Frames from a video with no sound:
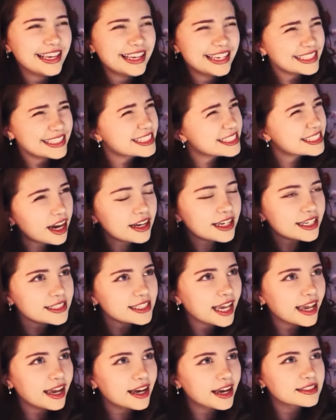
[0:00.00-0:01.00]
He stuck
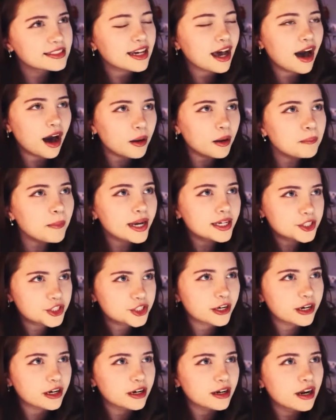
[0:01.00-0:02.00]
his hand up my
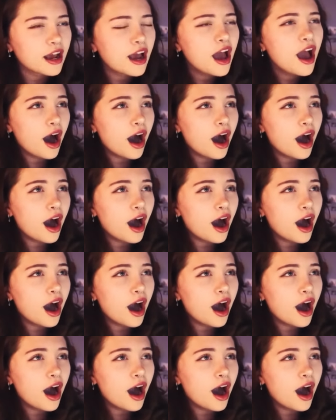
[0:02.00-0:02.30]
shirt,